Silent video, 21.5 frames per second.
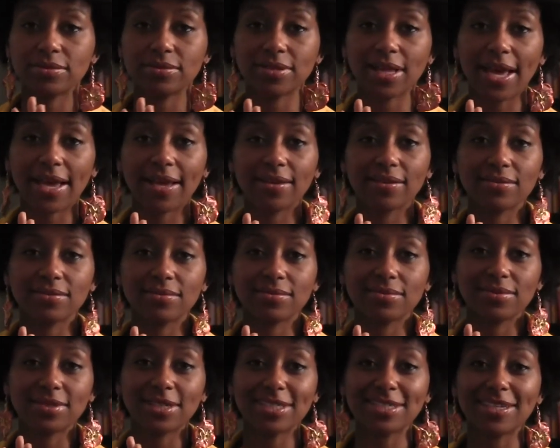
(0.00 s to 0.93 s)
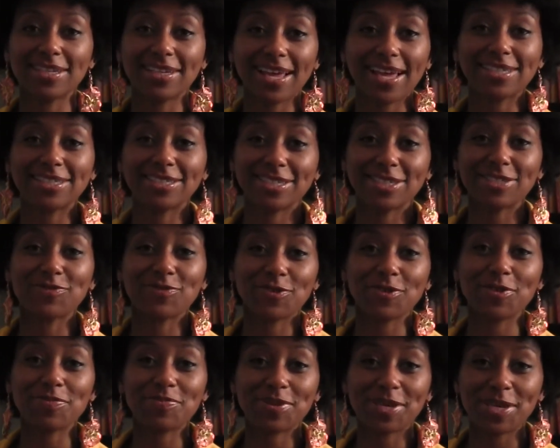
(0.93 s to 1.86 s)
Like, this election is
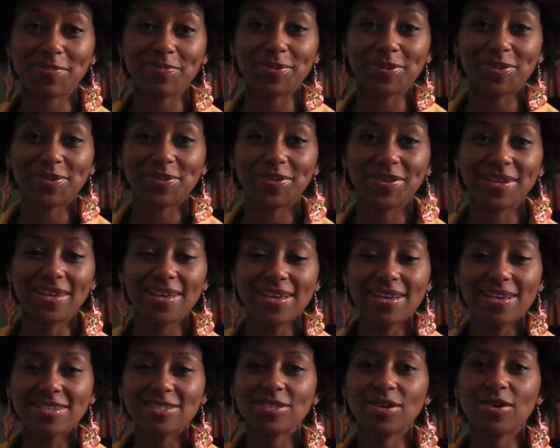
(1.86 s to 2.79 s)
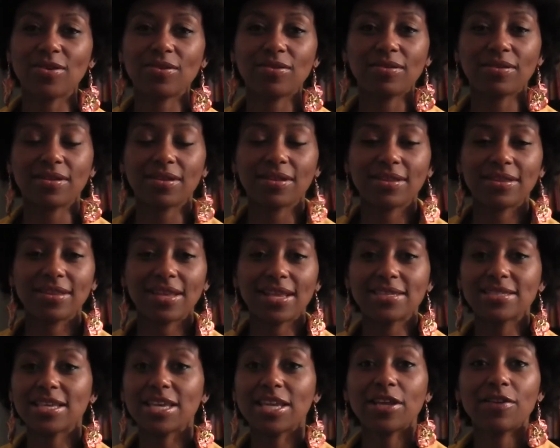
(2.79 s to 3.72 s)
for the people. So
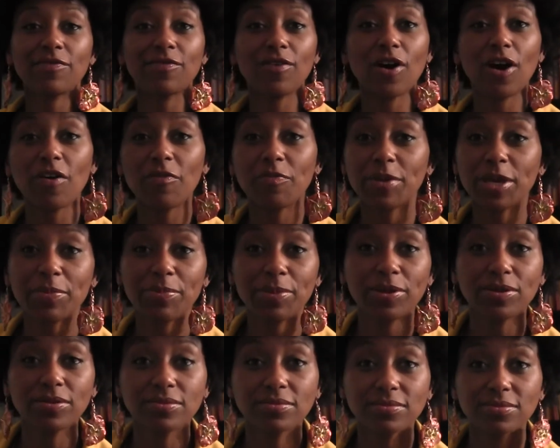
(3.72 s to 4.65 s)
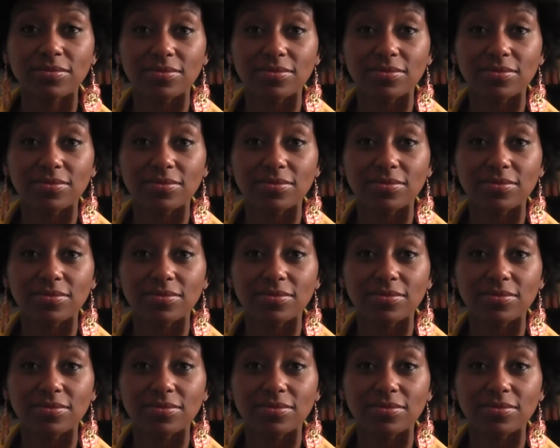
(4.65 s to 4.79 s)
let's get involved, people.